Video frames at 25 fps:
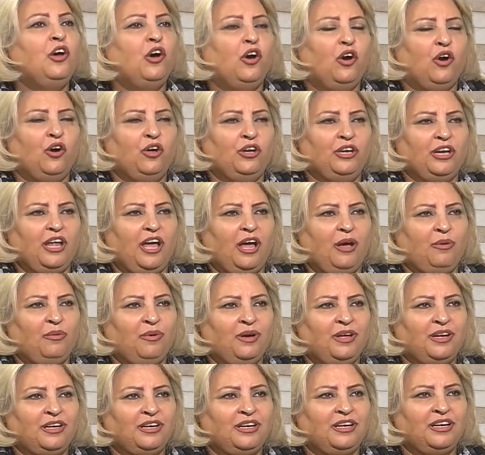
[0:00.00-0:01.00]
on
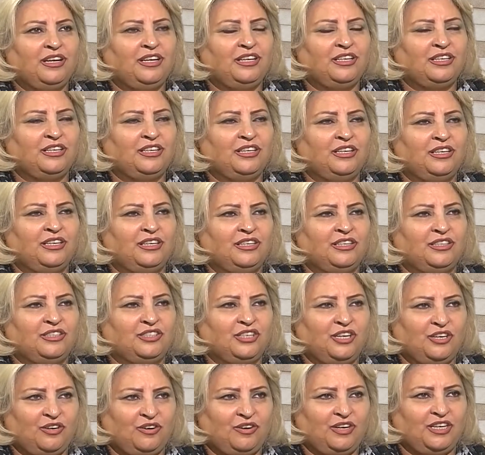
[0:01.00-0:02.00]
our
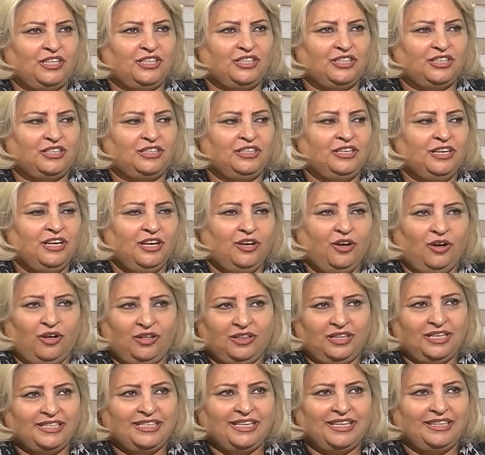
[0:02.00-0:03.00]
generation, on
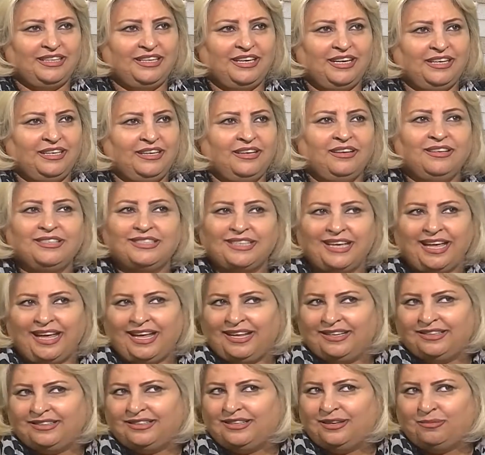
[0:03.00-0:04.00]
the centennials,
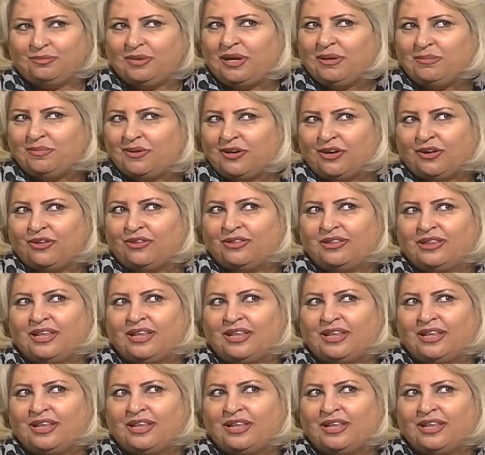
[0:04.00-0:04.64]
and maybe on the...